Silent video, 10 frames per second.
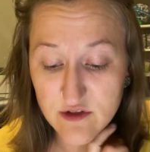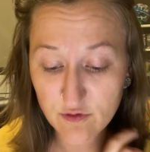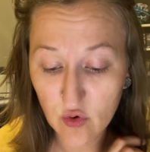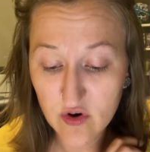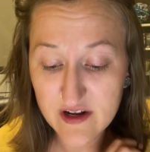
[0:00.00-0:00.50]

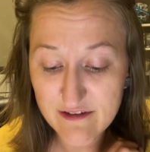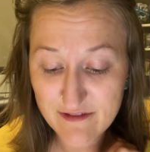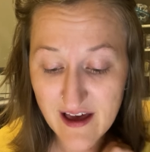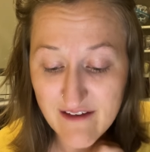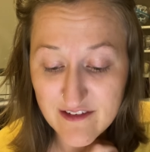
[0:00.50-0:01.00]

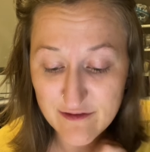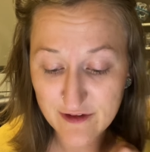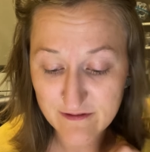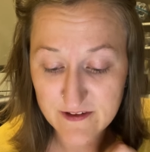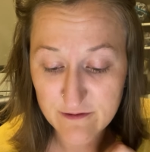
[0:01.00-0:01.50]
45, and
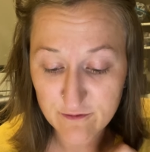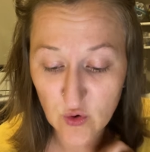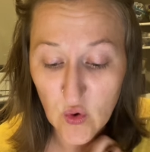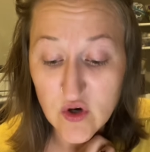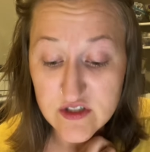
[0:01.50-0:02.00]
54,